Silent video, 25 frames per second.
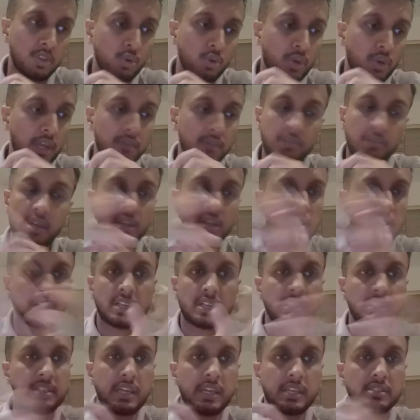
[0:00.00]
you can
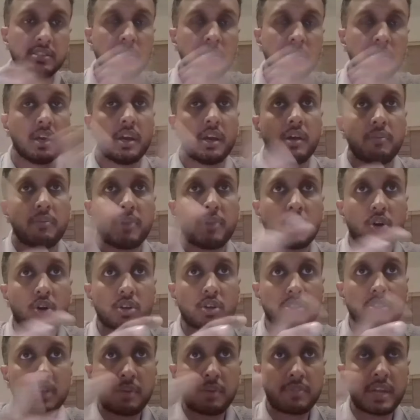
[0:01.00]
basically change,
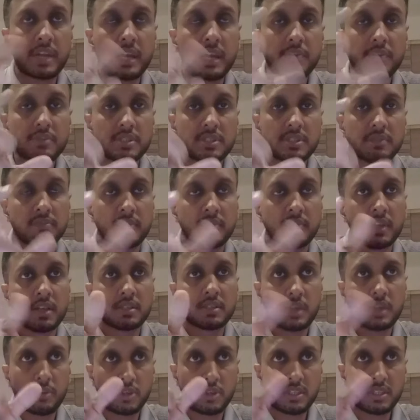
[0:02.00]
because sometimes
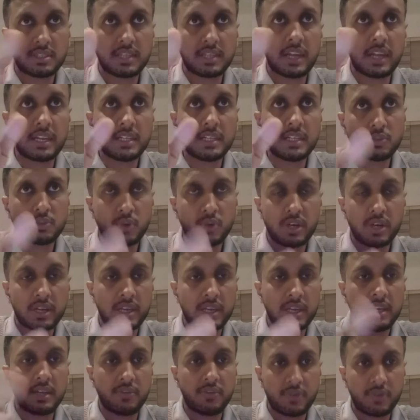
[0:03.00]
some of the statins work
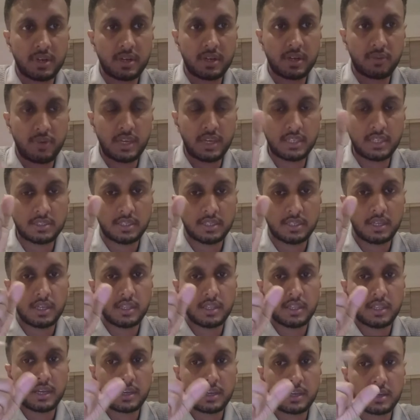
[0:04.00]
in different ways
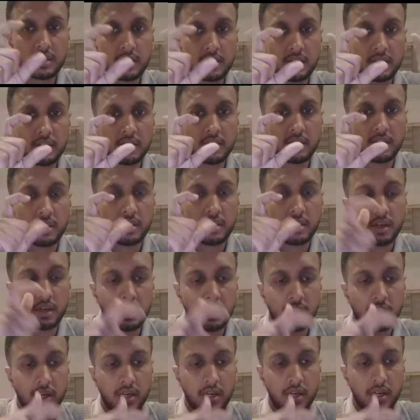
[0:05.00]
that
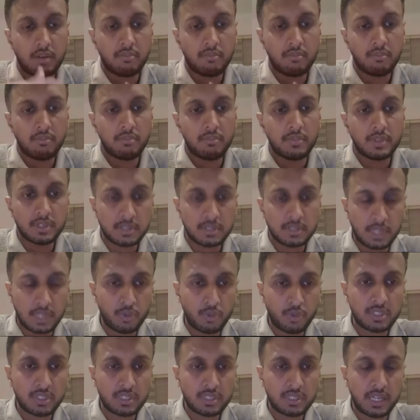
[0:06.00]
uh, some
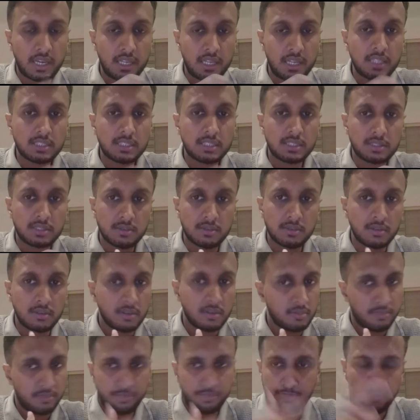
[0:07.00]
of the statins
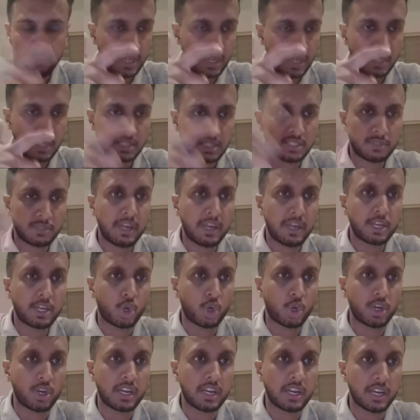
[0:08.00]
patients might
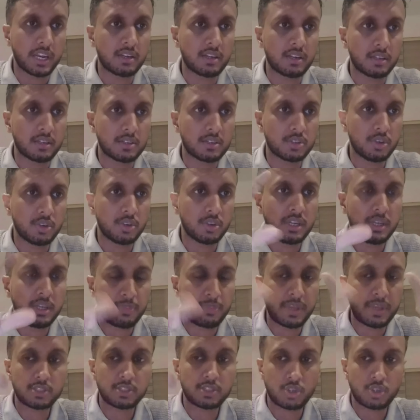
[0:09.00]
tolerate. So it
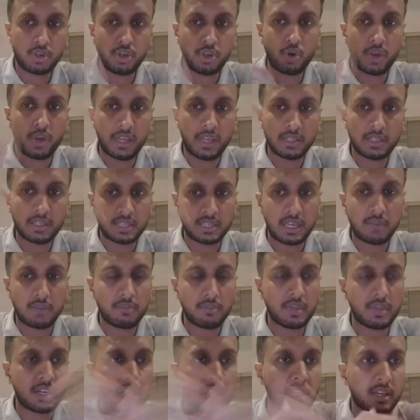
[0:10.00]
depends on your
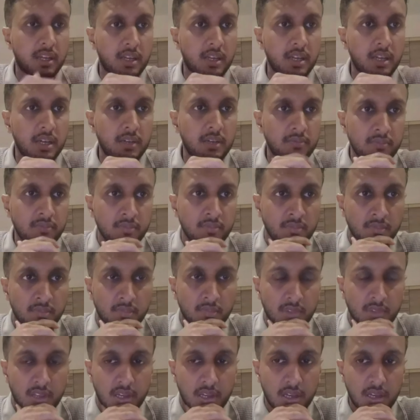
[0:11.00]
enzymatic
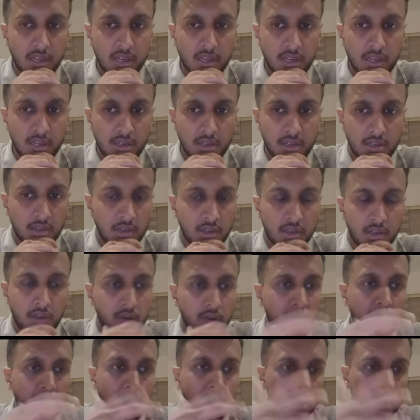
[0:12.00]
uh, uh,
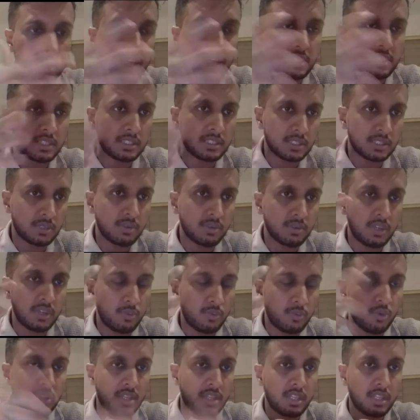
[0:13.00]
reactions
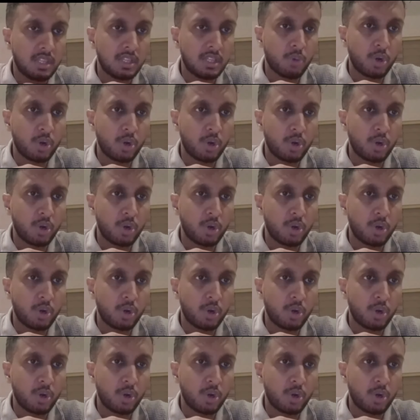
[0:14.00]
within the